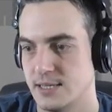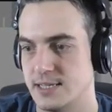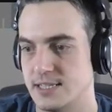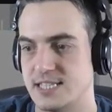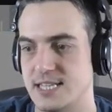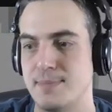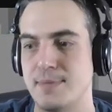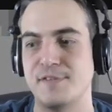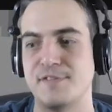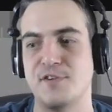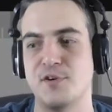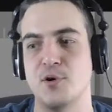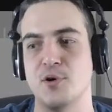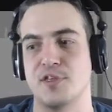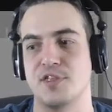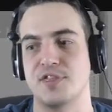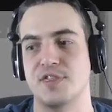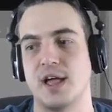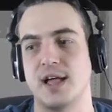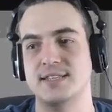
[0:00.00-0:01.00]
December
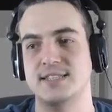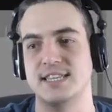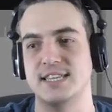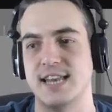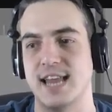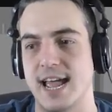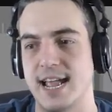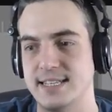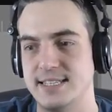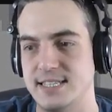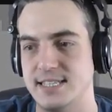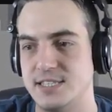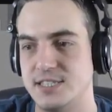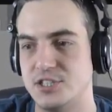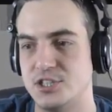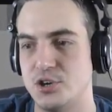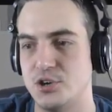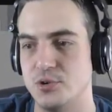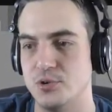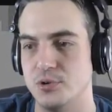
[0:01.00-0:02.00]
4th,
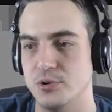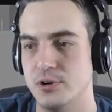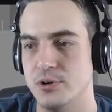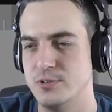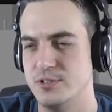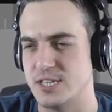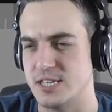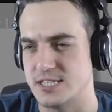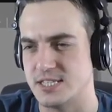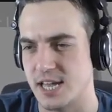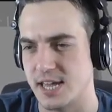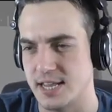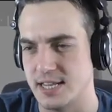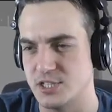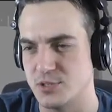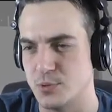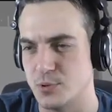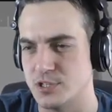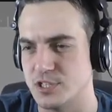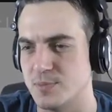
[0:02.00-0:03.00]
1982. Who's this heading
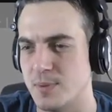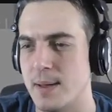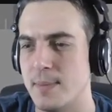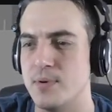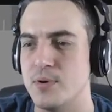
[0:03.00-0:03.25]
towards my